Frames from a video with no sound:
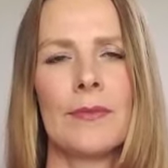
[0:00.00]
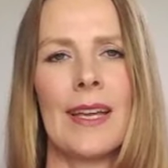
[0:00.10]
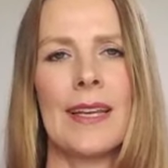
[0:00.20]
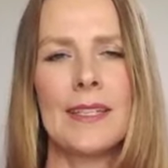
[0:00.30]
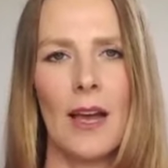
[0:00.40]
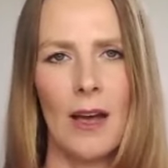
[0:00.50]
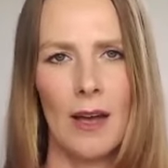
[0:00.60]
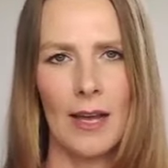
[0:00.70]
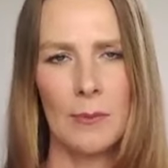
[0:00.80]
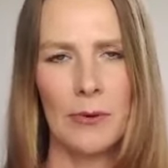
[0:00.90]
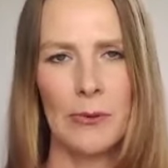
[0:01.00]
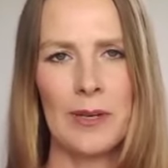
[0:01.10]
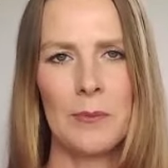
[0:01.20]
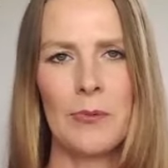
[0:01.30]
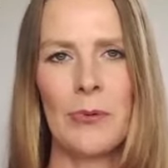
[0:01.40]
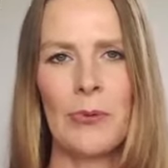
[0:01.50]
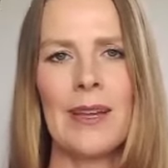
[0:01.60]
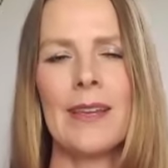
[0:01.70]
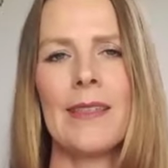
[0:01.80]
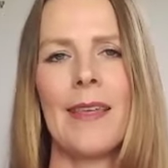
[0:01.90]
And in time, we're going to
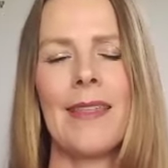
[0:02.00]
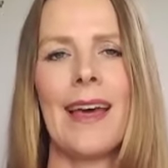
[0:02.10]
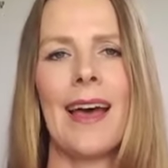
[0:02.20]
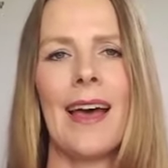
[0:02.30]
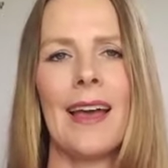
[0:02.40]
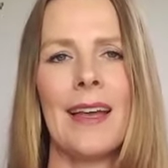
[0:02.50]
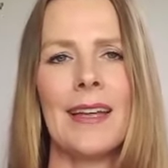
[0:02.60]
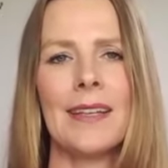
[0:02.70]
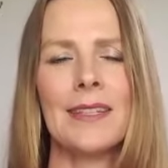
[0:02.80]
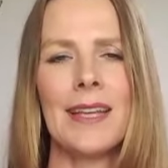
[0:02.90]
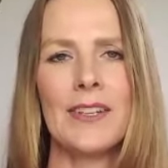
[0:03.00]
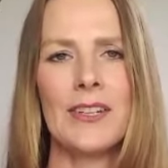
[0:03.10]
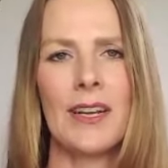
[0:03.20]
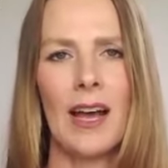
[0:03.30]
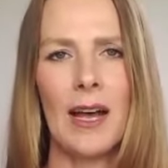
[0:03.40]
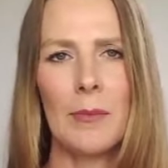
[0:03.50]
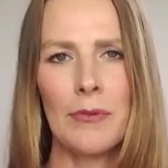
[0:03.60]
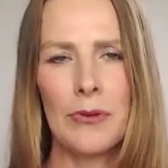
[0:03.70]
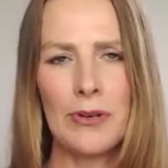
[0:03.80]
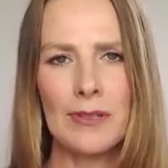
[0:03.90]
breathe that intention up
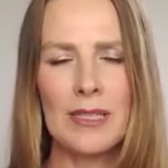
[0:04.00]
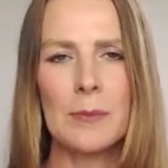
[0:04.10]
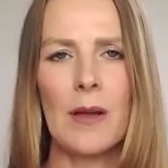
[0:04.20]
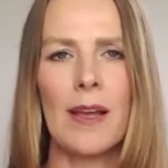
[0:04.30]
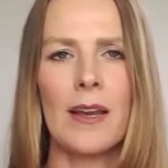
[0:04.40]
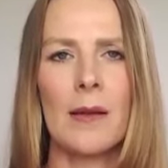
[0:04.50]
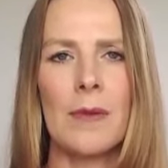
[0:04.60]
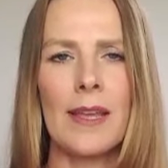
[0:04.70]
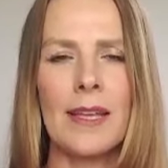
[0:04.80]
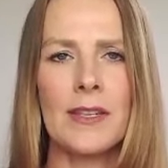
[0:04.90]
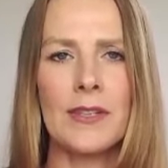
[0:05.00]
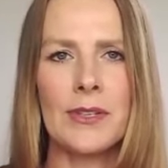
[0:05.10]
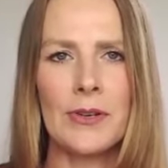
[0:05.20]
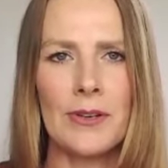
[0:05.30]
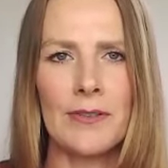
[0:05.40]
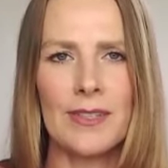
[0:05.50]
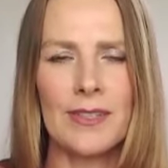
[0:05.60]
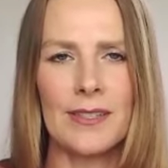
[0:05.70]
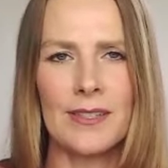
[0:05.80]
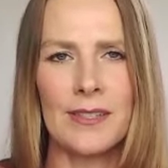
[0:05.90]
through your spine, up into the nervous
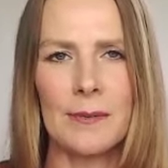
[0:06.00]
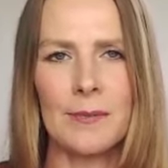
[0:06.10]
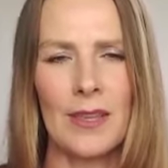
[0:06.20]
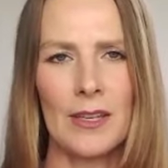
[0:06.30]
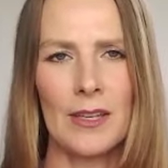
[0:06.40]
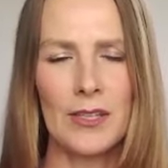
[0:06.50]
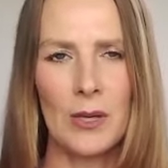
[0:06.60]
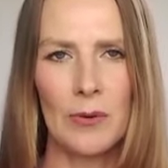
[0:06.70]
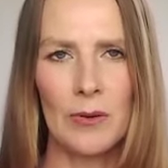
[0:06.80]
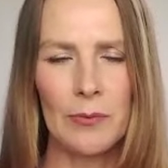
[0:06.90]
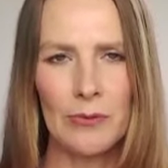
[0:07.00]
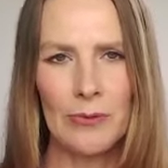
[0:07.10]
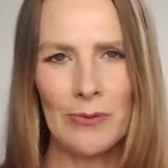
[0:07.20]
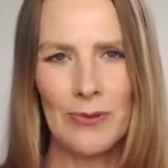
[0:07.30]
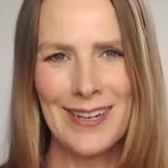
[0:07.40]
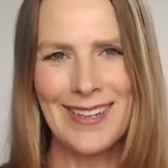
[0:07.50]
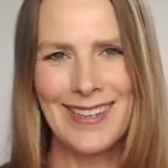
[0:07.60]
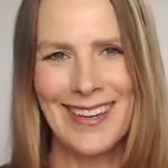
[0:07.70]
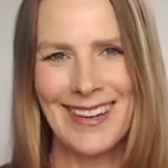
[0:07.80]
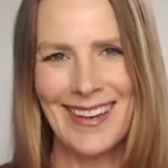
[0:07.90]
system. So we're
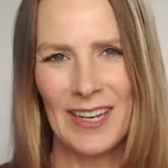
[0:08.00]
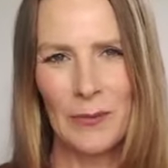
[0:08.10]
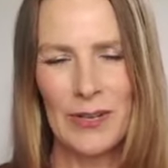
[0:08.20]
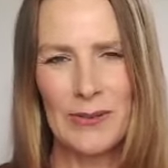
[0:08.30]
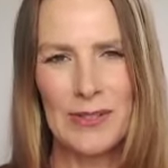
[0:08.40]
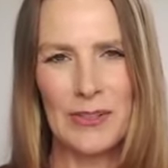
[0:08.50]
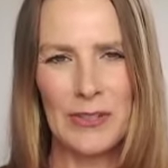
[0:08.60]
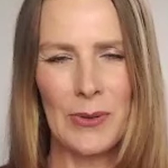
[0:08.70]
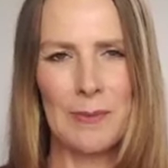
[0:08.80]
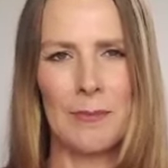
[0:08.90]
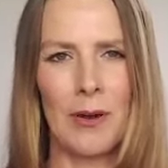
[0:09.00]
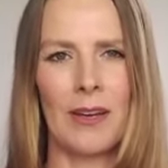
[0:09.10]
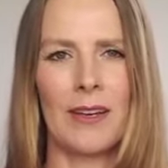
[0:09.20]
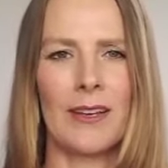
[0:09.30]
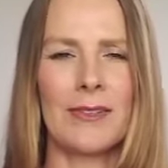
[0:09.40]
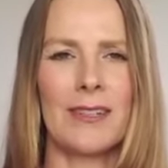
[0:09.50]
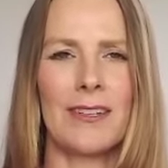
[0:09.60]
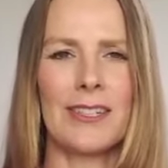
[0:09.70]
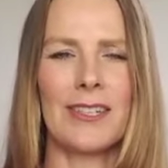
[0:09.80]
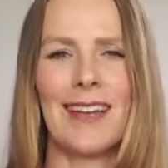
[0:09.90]
breathing it in where you start to embody, you
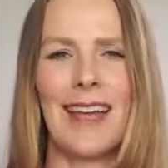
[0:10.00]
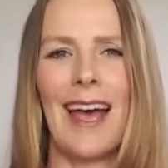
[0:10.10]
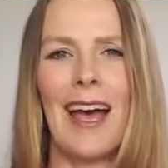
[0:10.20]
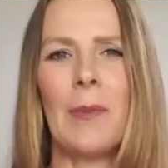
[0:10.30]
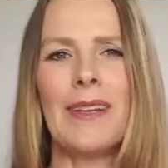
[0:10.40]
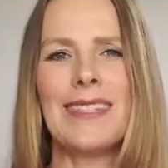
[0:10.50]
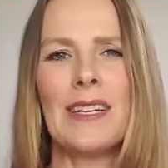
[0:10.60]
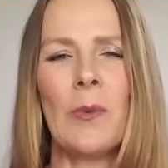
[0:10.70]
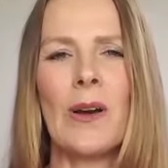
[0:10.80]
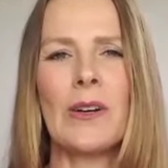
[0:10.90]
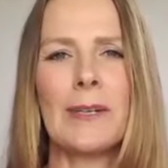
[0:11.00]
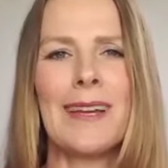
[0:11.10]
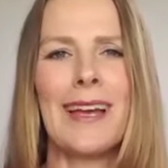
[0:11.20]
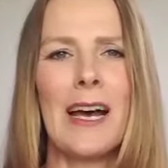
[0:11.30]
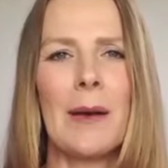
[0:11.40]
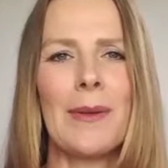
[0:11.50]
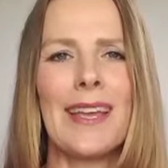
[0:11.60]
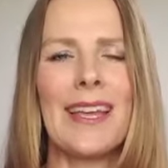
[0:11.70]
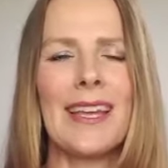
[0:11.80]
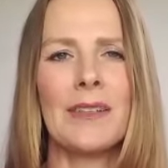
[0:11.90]
start to inhabit it, welcome it up
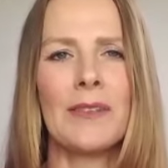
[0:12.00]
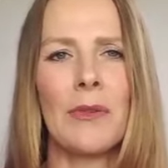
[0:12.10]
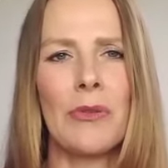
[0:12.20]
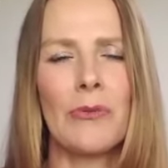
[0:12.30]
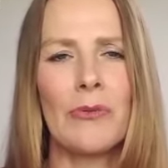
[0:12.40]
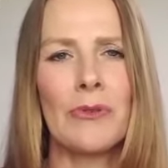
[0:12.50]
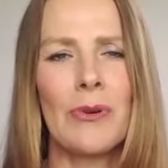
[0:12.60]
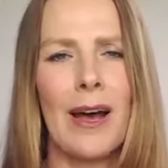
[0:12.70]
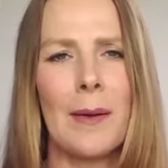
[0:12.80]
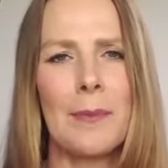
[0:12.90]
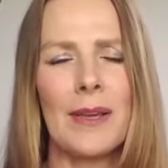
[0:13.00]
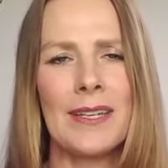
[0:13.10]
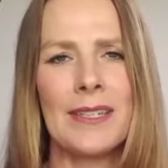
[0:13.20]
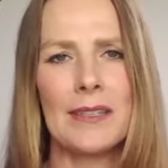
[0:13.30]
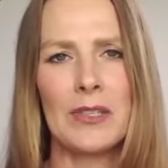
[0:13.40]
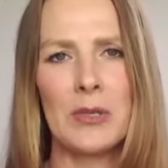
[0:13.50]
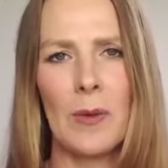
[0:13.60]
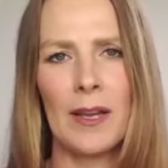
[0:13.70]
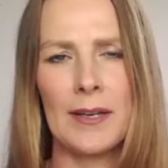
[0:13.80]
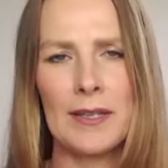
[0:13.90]
in through, up into the
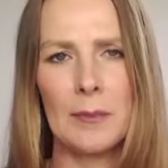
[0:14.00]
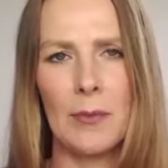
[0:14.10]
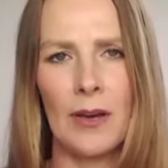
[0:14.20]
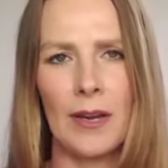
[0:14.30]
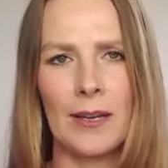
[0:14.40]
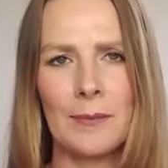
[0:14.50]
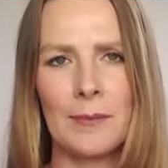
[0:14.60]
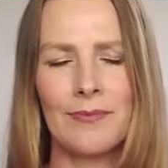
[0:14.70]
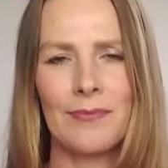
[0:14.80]
spine, into the body,